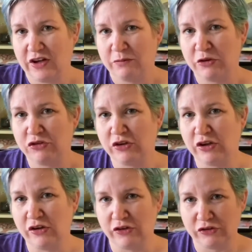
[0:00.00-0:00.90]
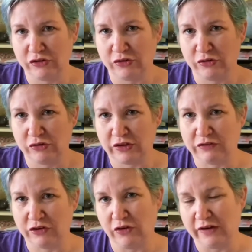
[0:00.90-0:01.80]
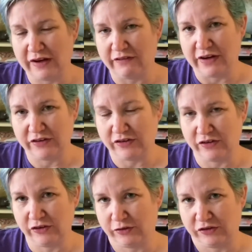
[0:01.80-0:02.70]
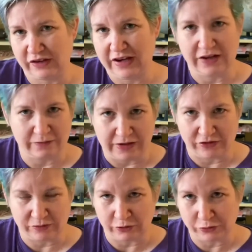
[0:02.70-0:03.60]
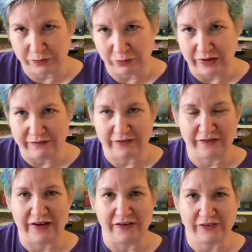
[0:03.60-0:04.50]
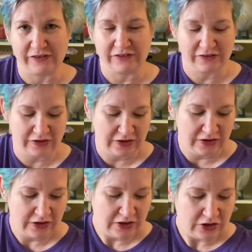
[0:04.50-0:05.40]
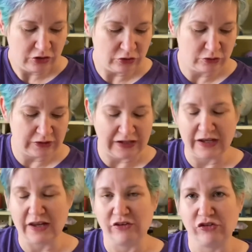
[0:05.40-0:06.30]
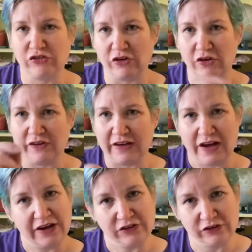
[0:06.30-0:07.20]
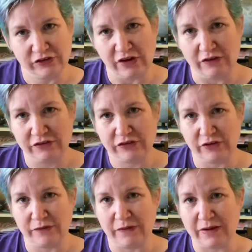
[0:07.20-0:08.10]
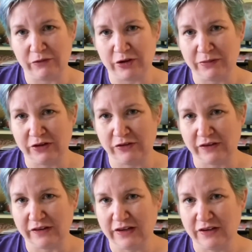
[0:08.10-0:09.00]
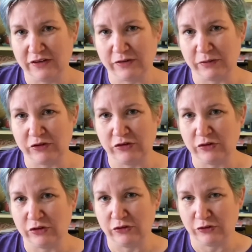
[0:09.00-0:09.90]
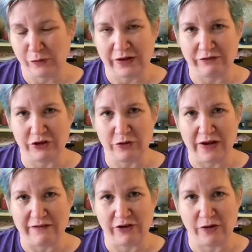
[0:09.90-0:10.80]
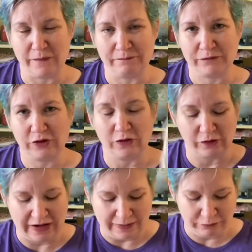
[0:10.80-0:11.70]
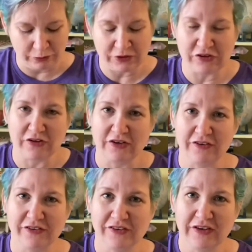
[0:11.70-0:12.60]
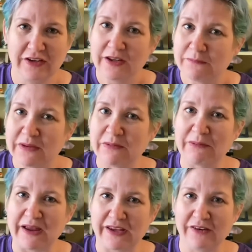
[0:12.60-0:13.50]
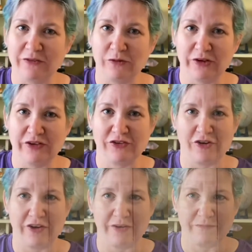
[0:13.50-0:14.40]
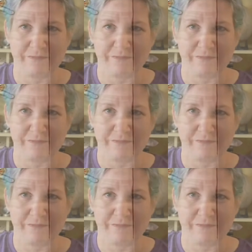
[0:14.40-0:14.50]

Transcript: But you can also, if you don't have eye stickers, which I can't imagine most people have in their houses, you can just draw the eyes yourself. So I'm going to be using these, but you use whatever you have at home. So grab your materials, meet me back here, and we'll get started. The